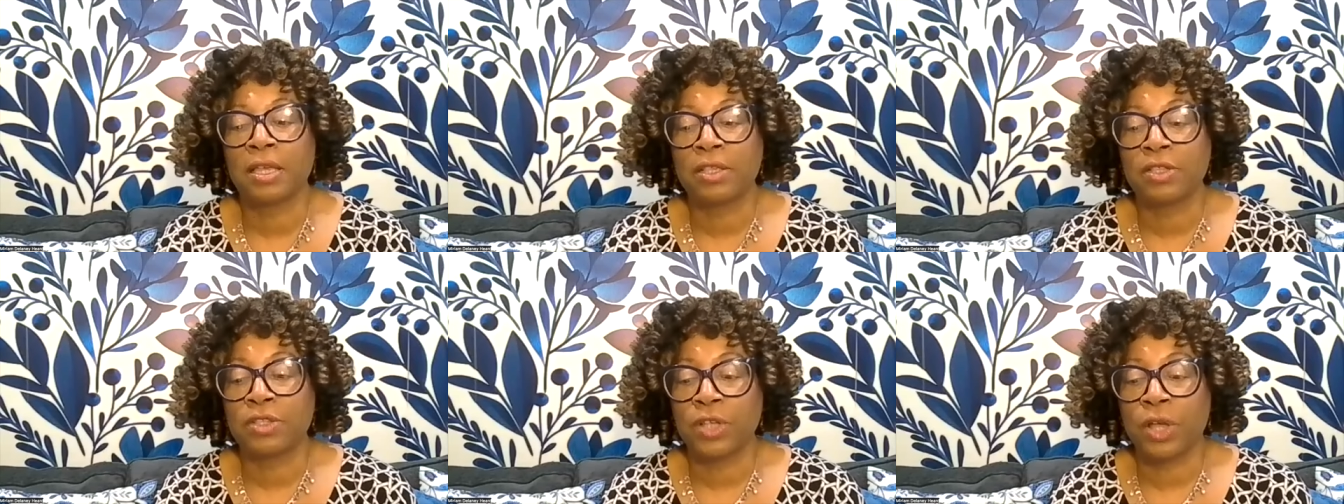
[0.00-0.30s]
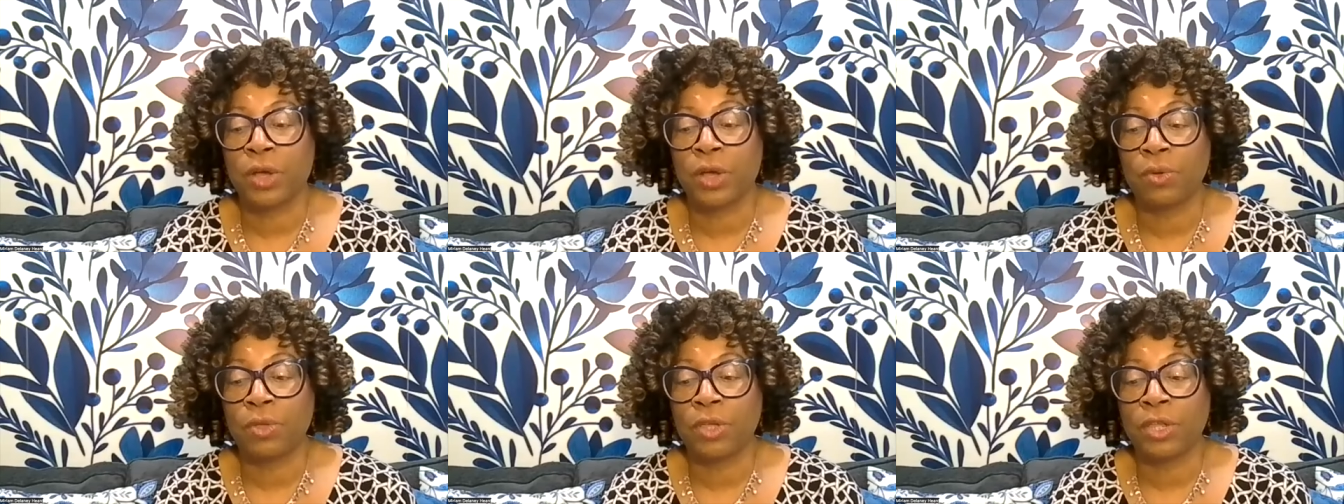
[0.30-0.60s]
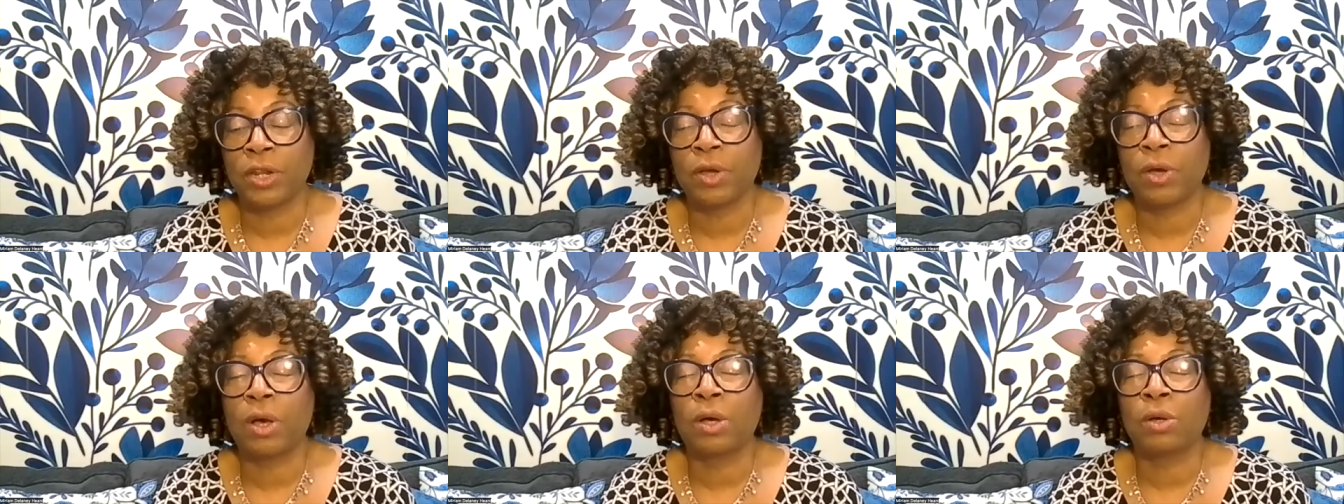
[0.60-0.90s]
So,
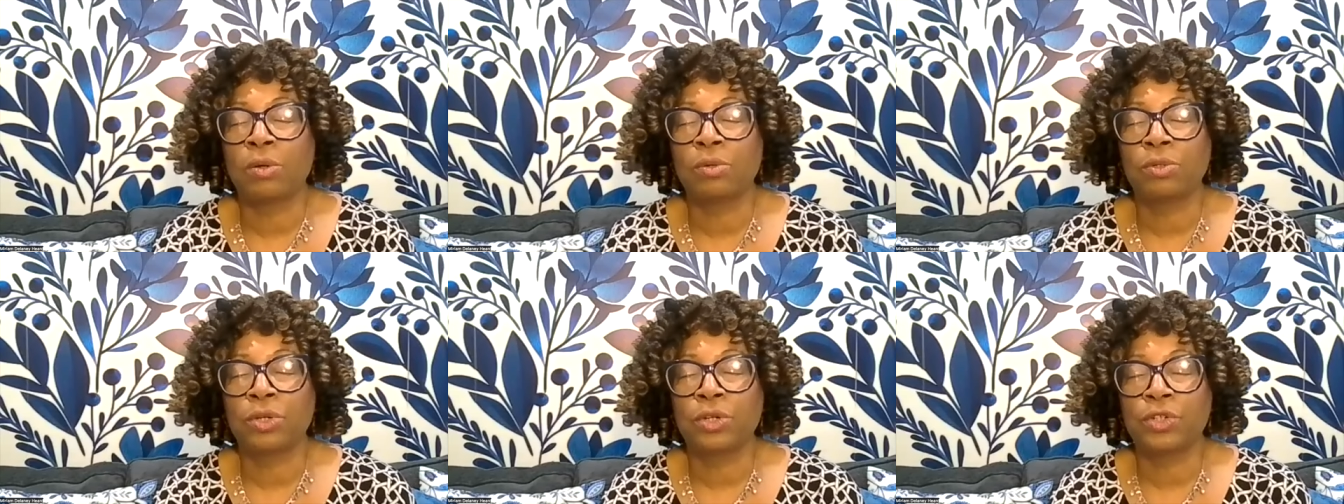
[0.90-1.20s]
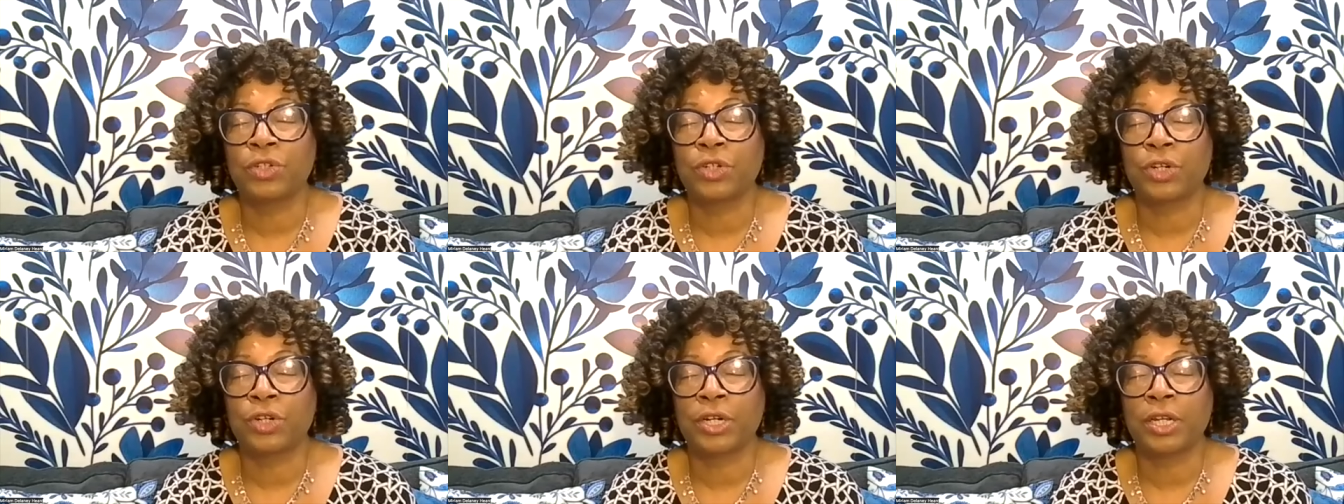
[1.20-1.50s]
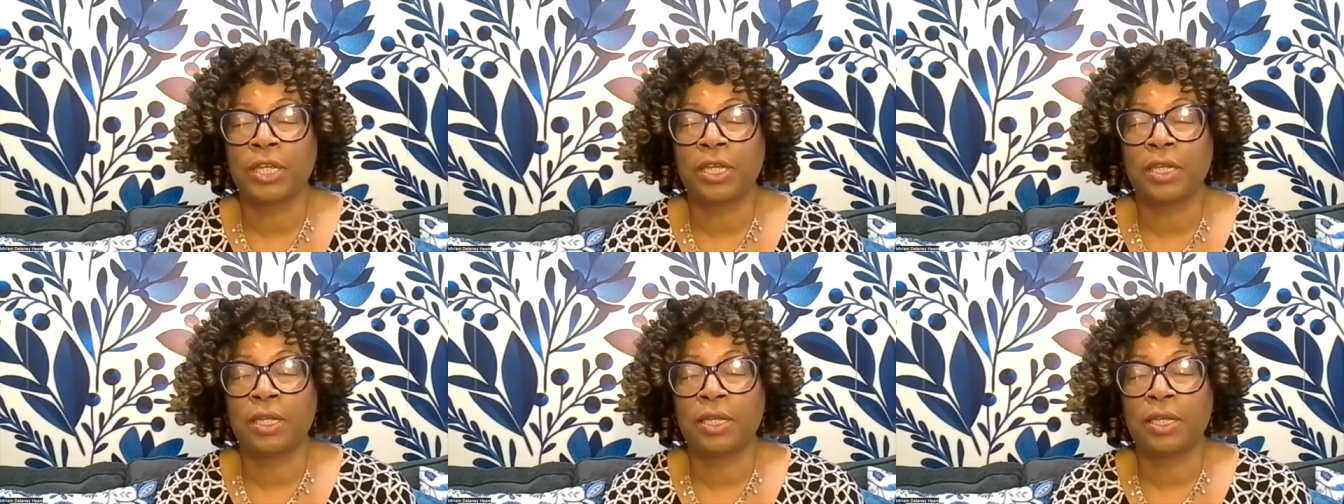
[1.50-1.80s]
you know, own your
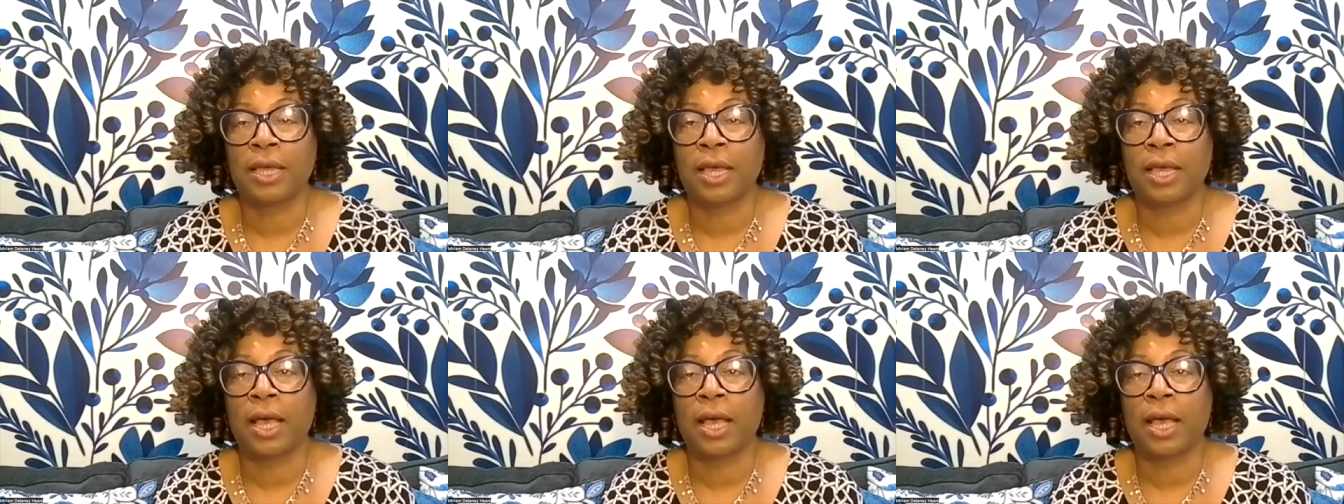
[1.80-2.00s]
journey,